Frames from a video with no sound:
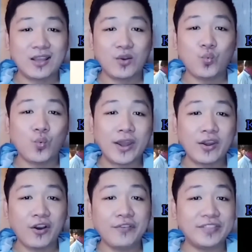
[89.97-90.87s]
One
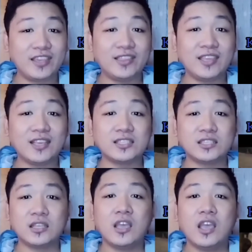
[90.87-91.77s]
of the India's
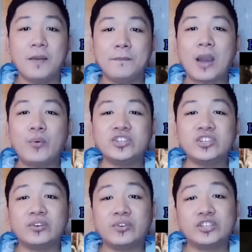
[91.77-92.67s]
power
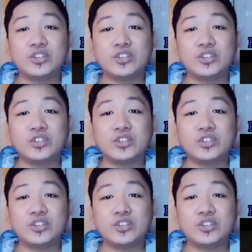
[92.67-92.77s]
generation